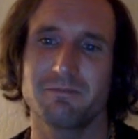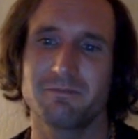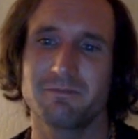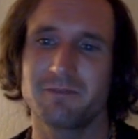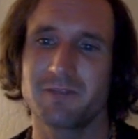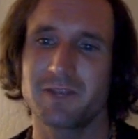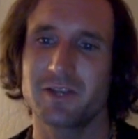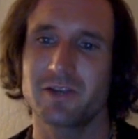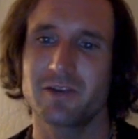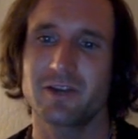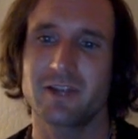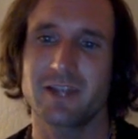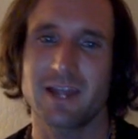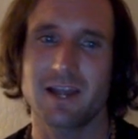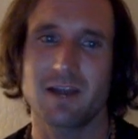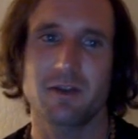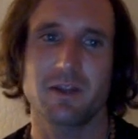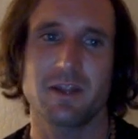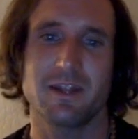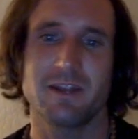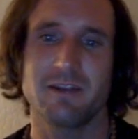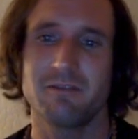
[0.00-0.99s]
figuring
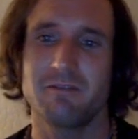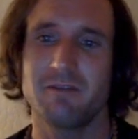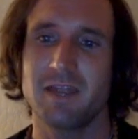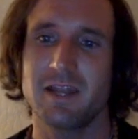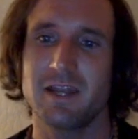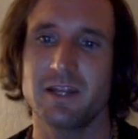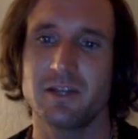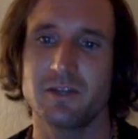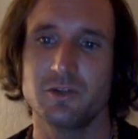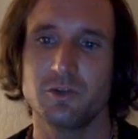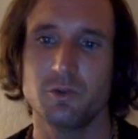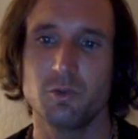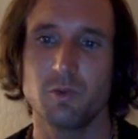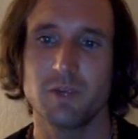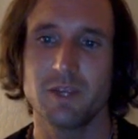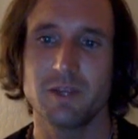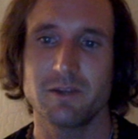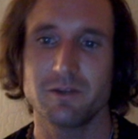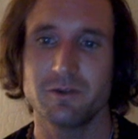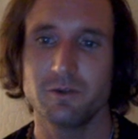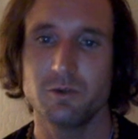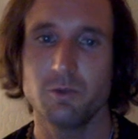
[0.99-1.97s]
out and innovating
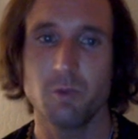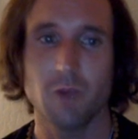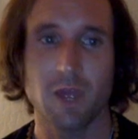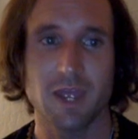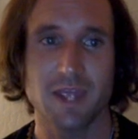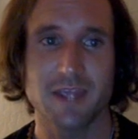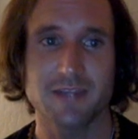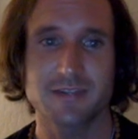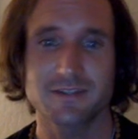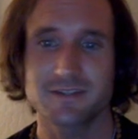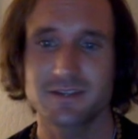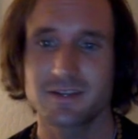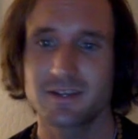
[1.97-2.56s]
new ways